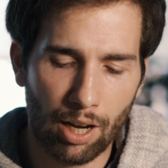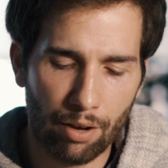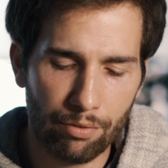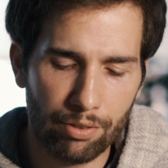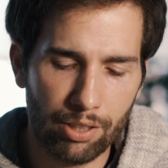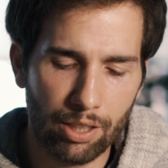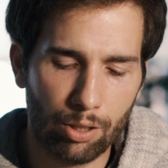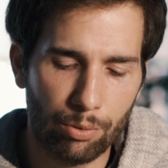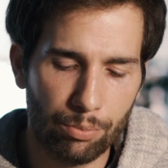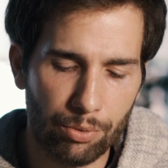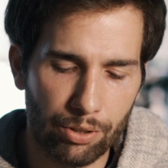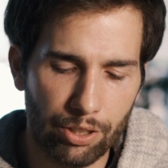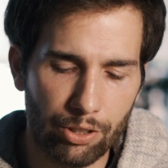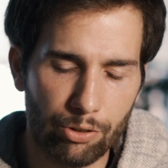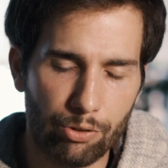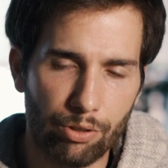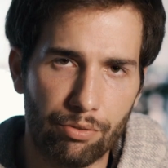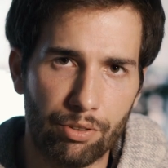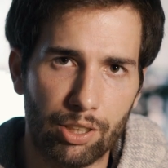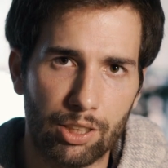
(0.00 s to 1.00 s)
having a
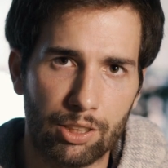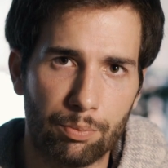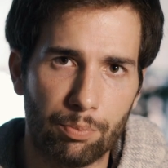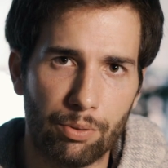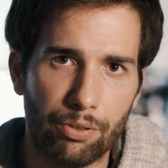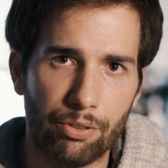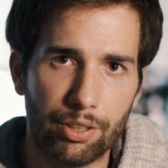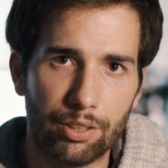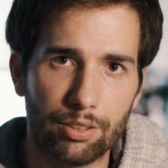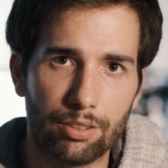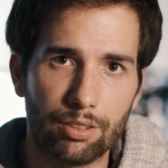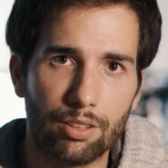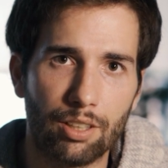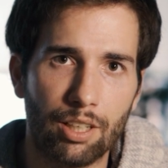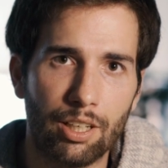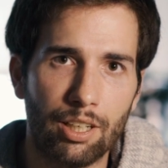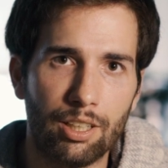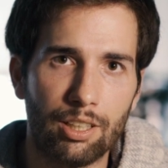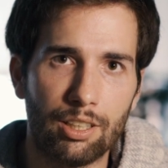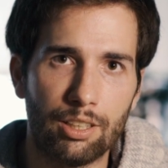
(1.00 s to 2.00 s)
community-driven experience
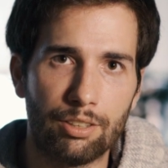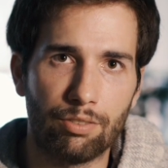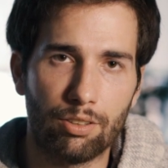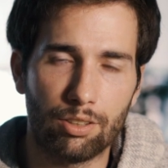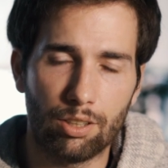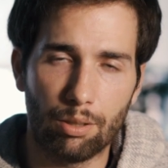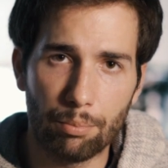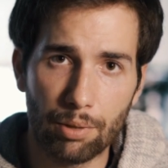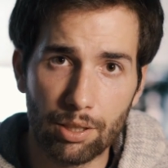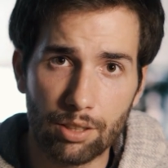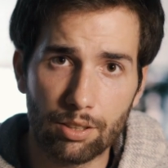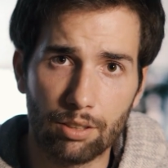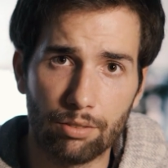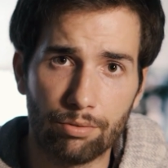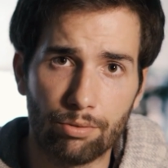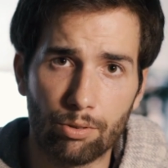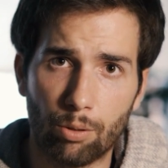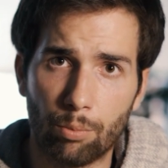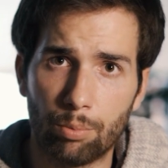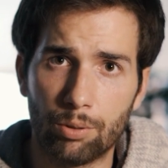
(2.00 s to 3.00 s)
is fundamental
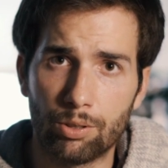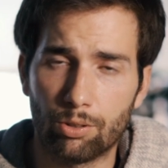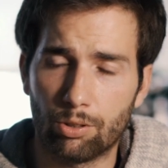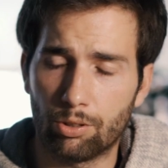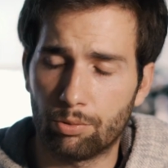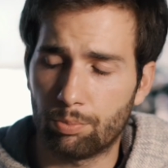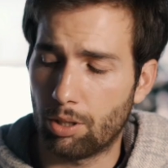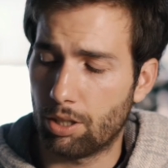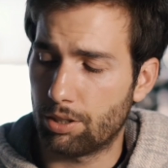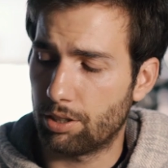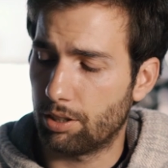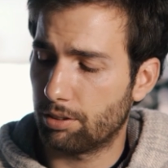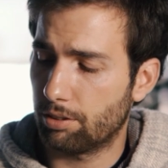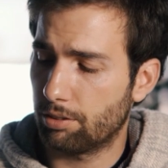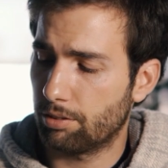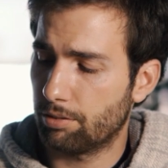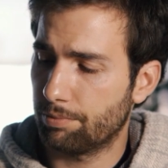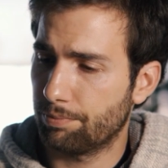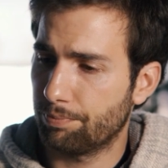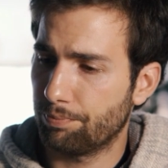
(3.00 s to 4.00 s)
for open source
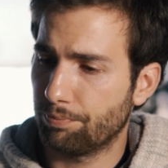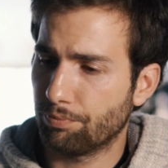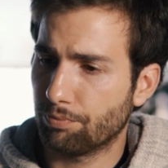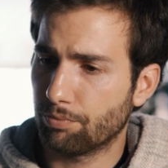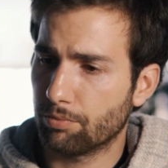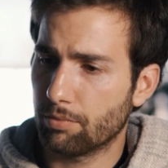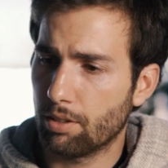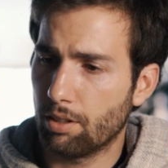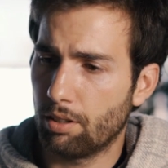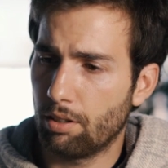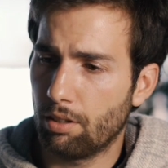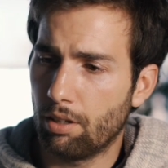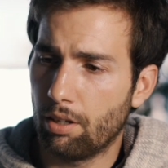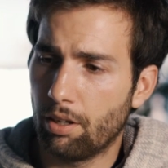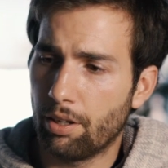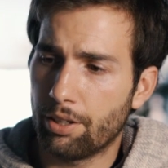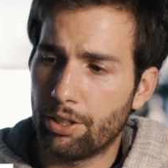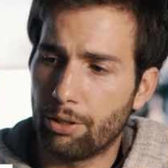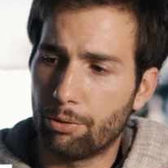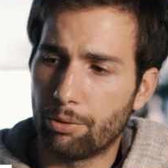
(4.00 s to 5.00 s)
projects.
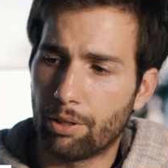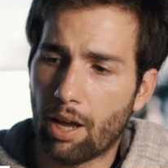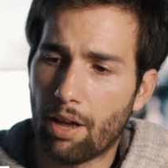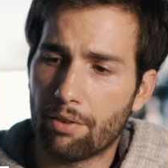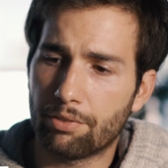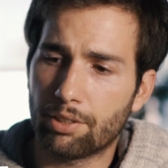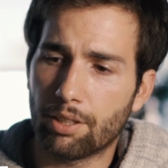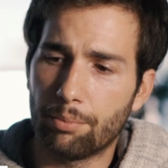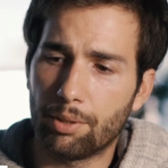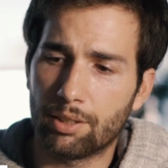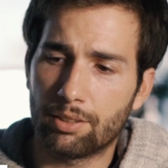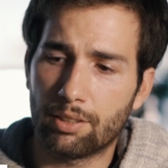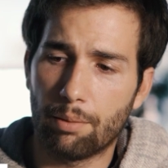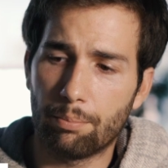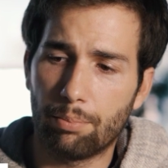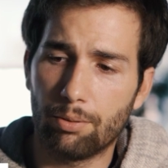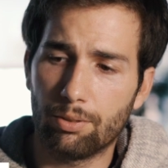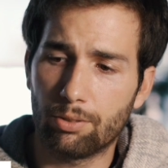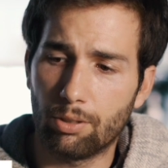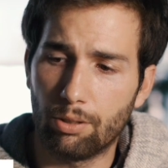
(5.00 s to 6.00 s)
Here we have some
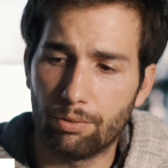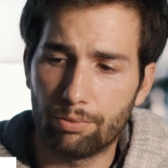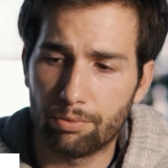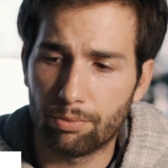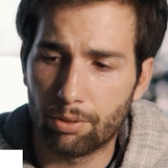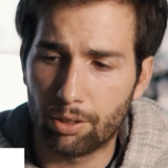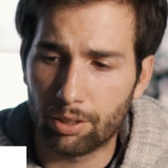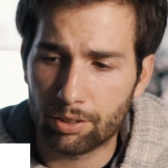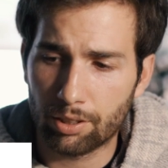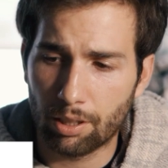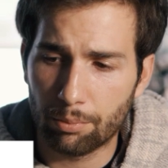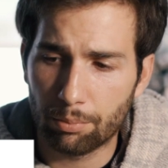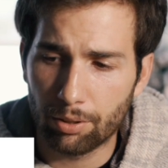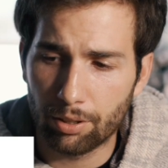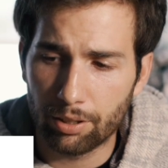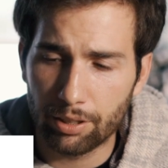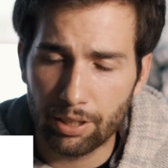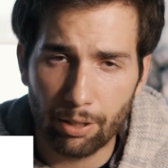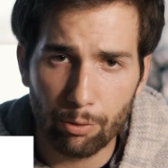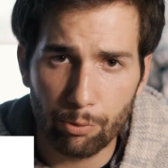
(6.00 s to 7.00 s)
examples of, for
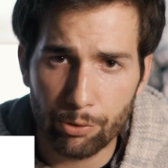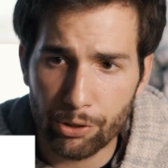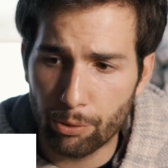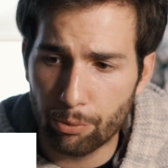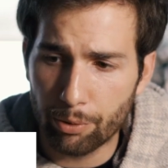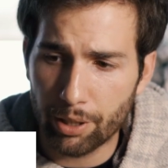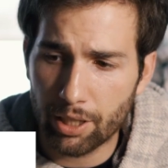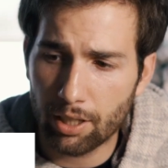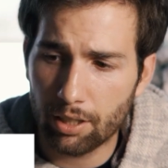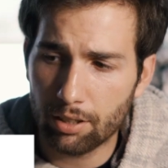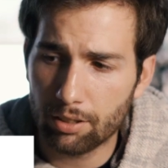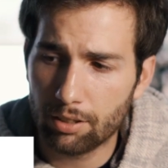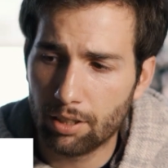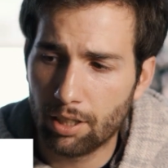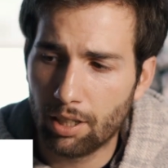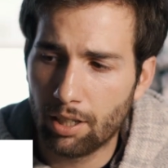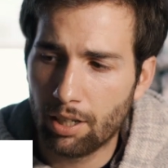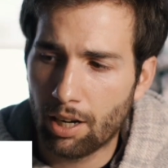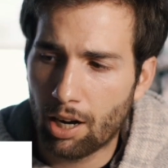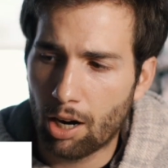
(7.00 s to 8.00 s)
example, in Eureka,
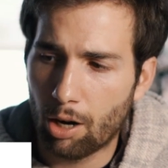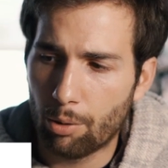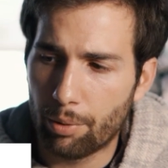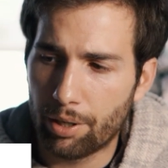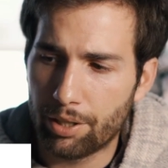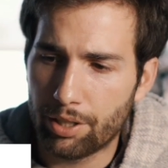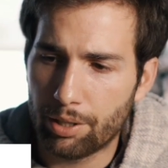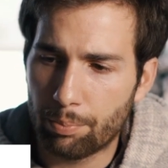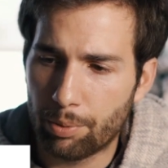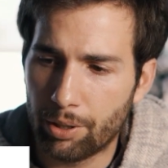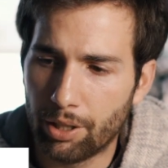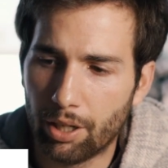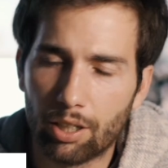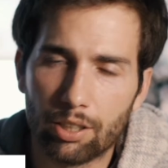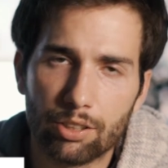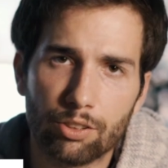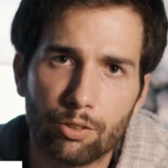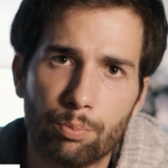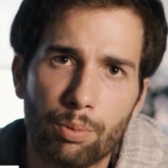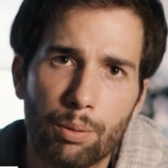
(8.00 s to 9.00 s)
how many
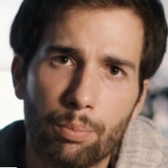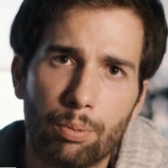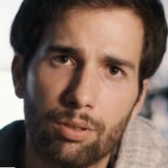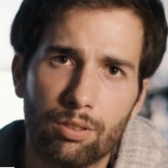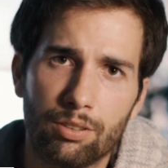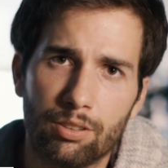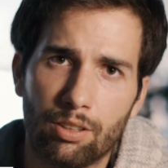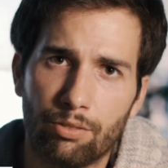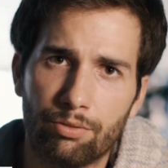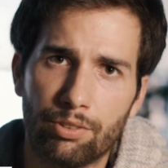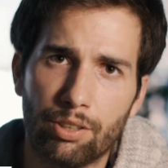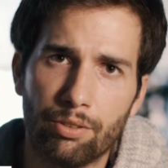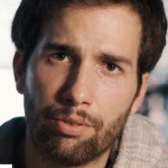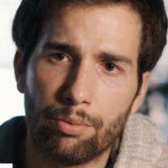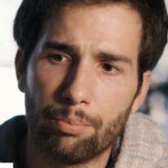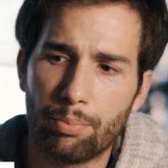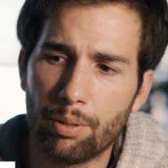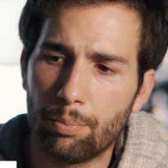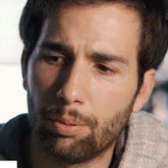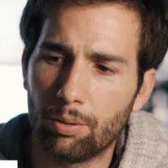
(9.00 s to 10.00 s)
PRs of
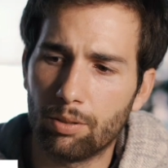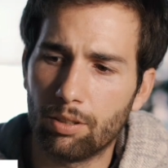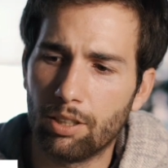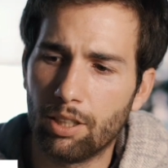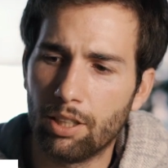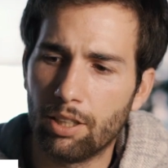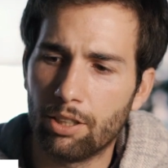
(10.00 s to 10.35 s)
different people